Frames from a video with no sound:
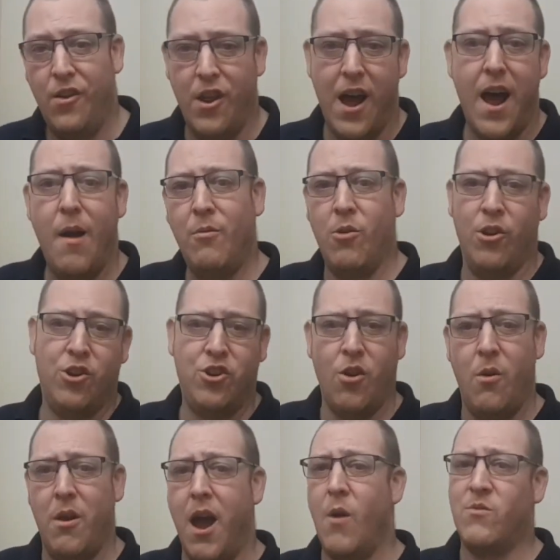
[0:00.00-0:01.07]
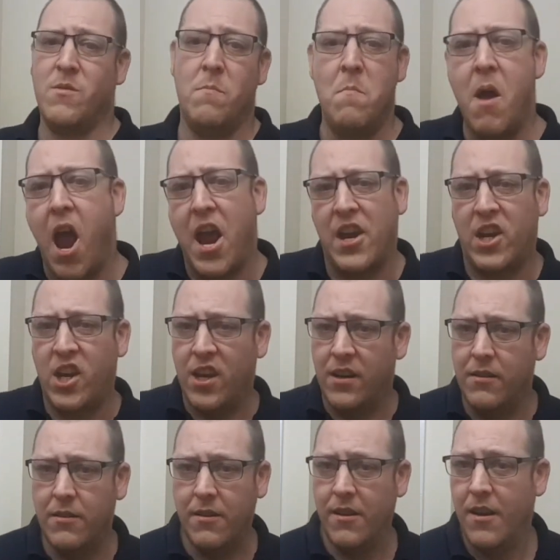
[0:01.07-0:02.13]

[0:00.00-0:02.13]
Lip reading: well, I'm going to show you how to make